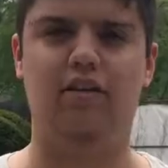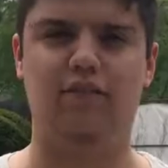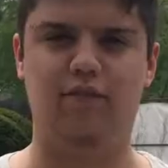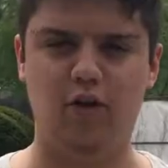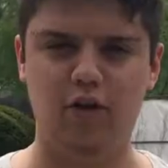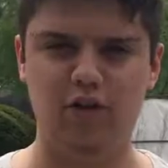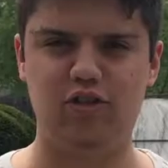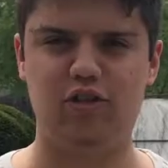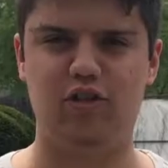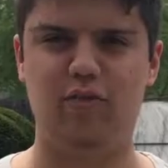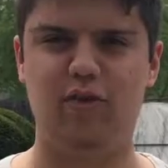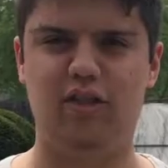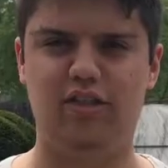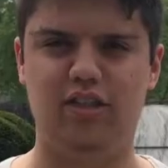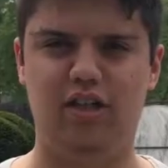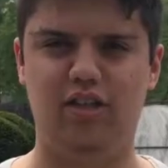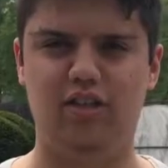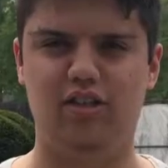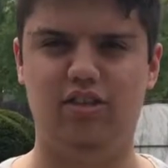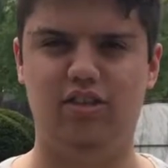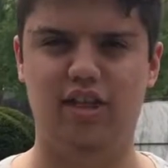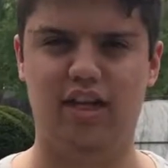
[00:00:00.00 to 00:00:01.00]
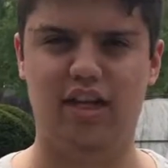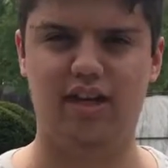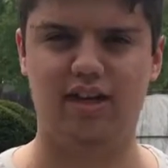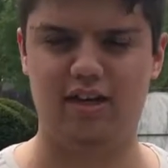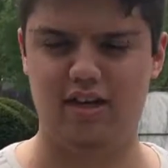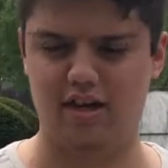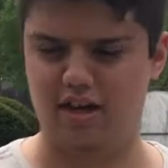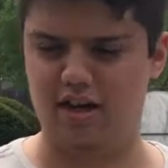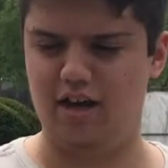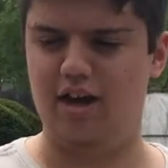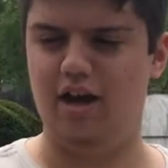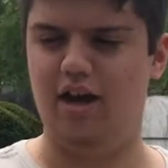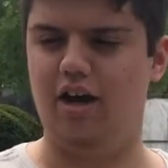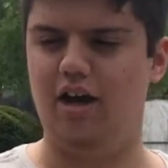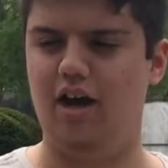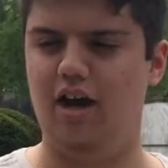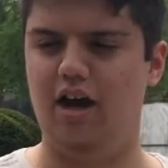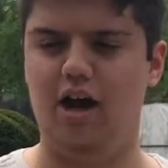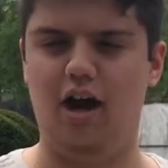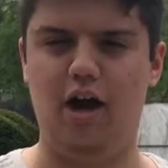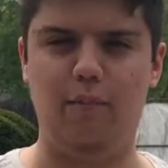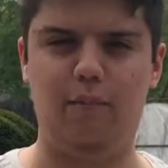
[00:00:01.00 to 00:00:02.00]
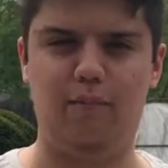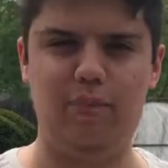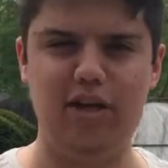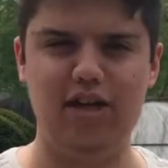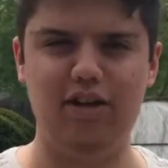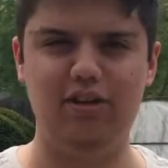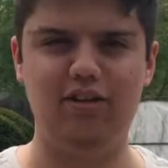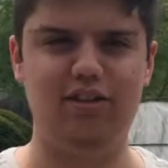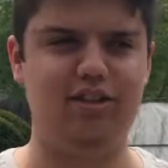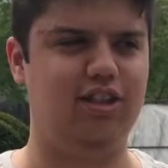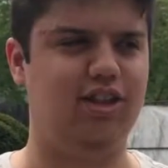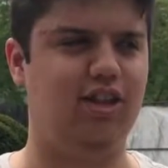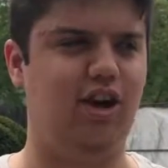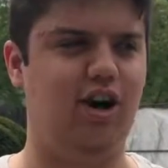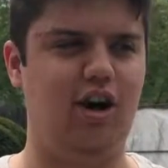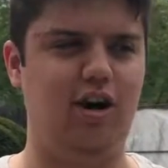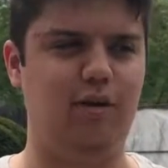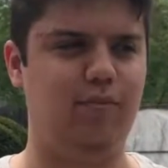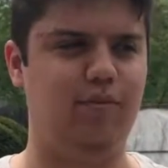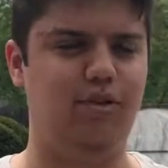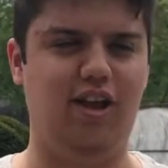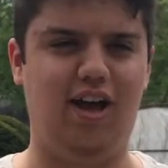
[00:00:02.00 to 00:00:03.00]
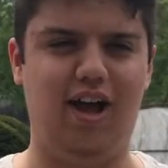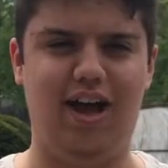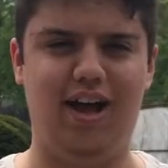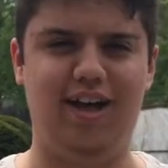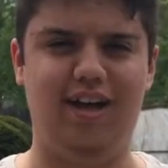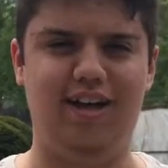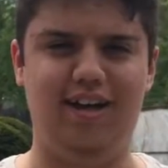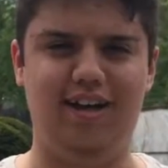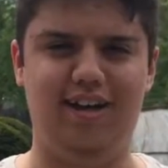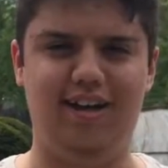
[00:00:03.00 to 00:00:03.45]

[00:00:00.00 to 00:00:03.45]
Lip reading: First you must understand a Beer's law plot.